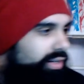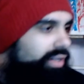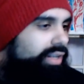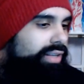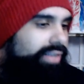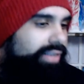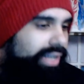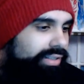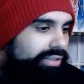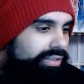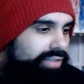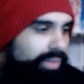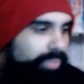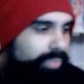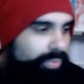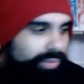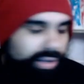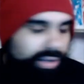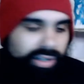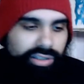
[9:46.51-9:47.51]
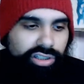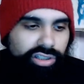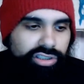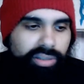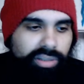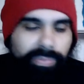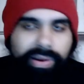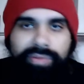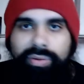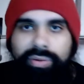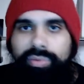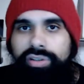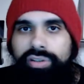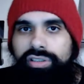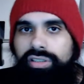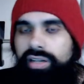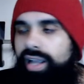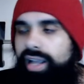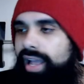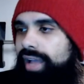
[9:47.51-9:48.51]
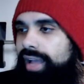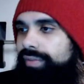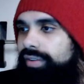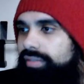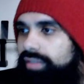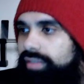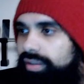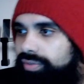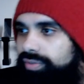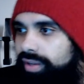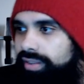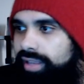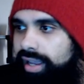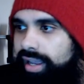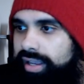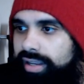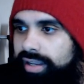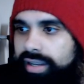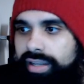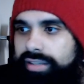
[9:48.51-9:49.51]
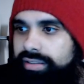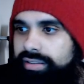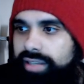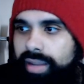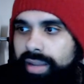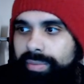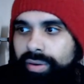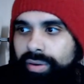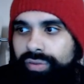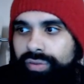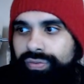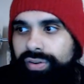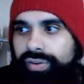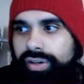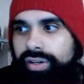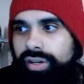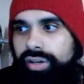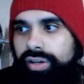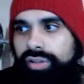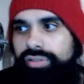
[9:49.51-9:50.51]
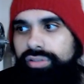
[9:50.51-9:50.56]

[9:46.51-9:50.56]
That's the type of relationship everyone should have and stuff like that. Same goes for girls